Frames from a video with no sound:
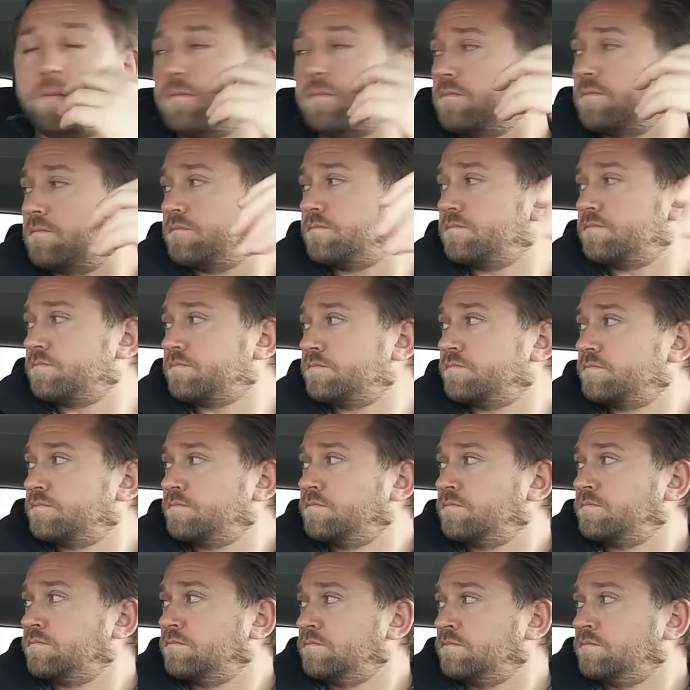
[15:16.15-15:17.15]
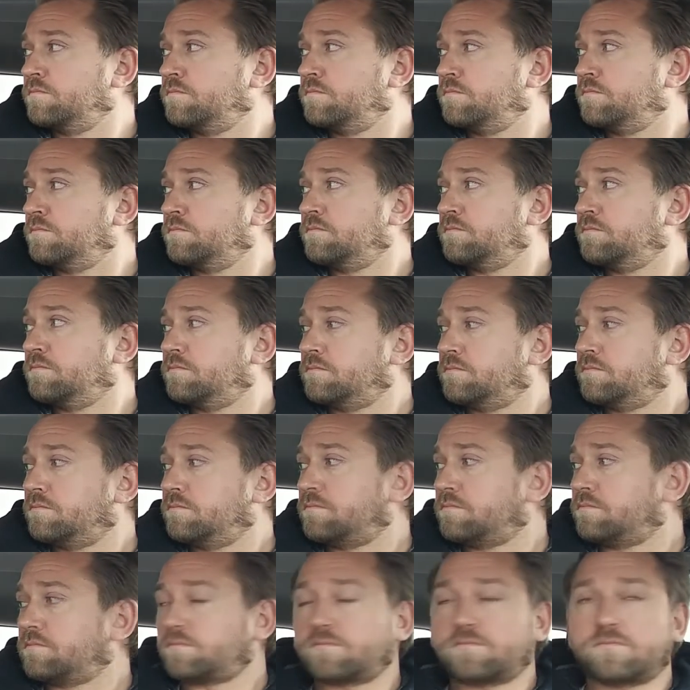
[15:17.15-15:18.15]

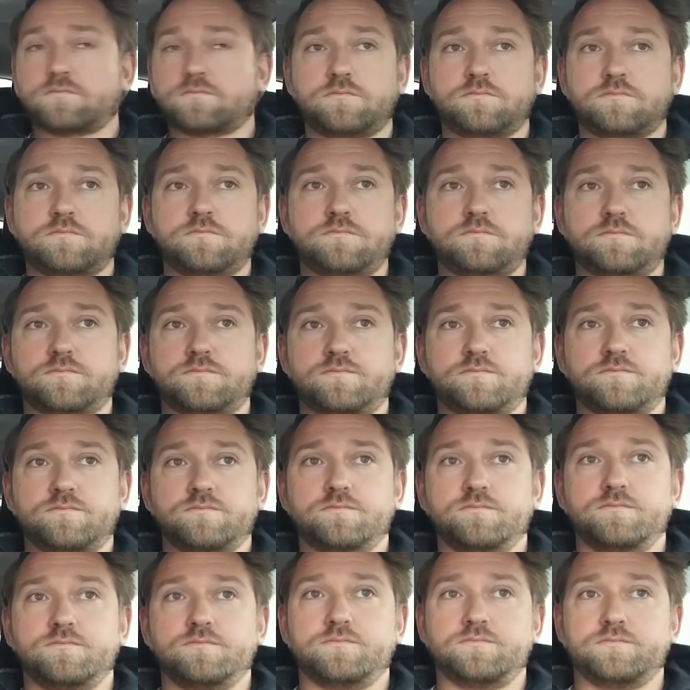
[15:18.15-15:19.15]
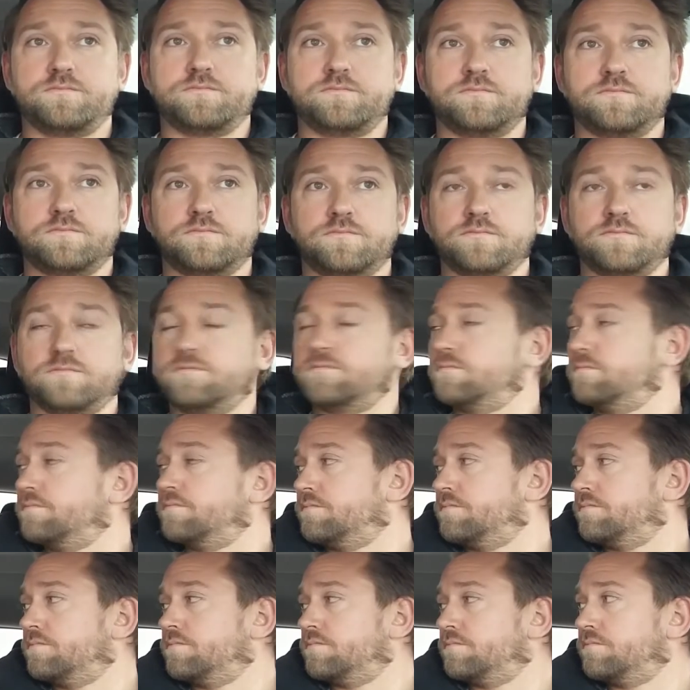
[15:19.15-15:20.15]

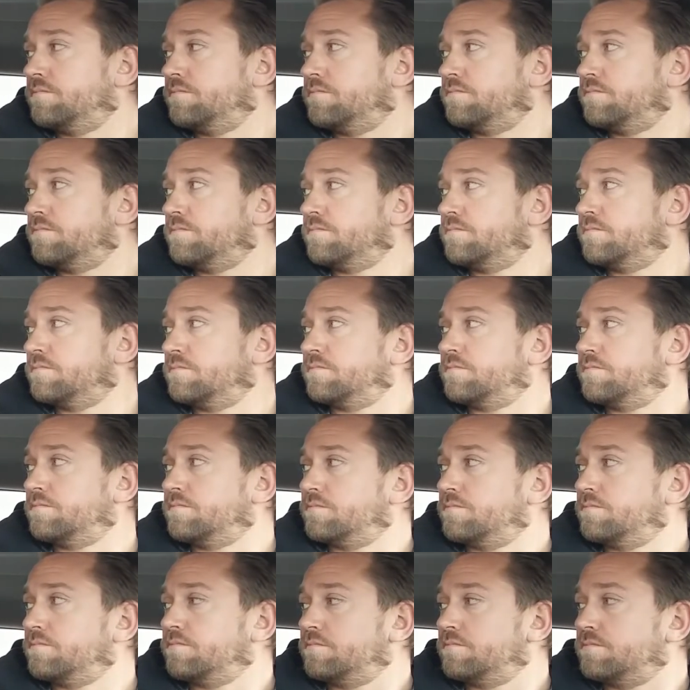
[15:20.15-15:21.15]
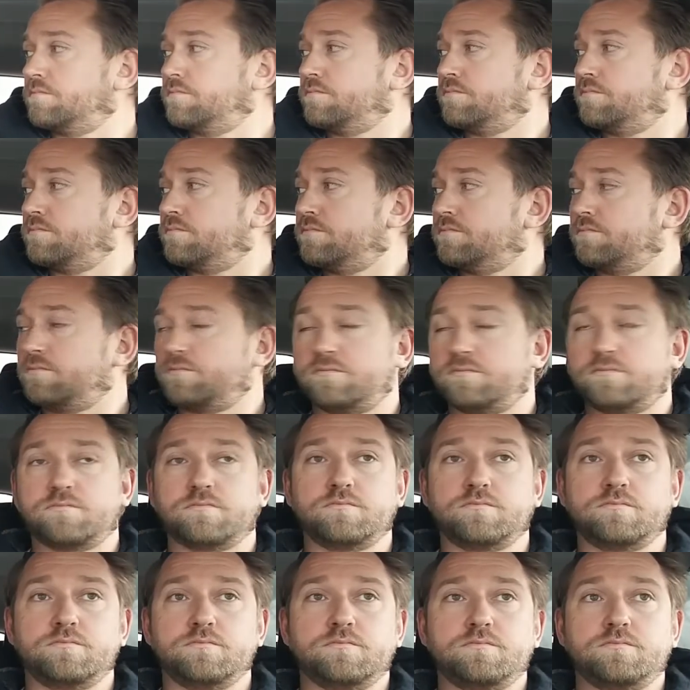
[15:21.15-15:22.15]

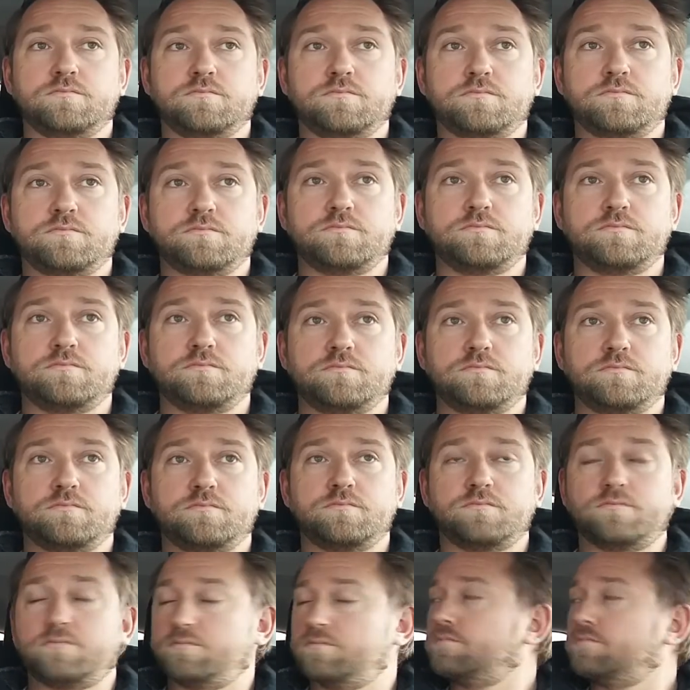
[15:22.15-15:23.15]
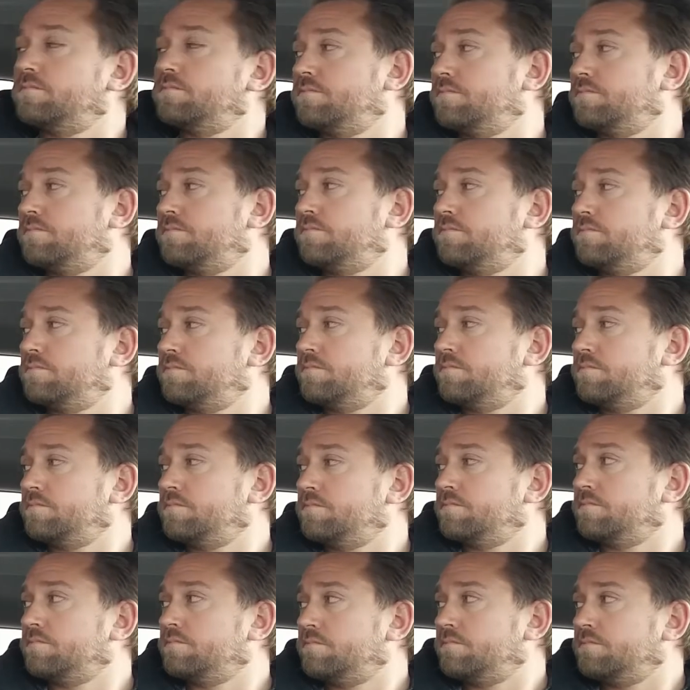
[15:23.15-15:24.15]
This person isn't speaking.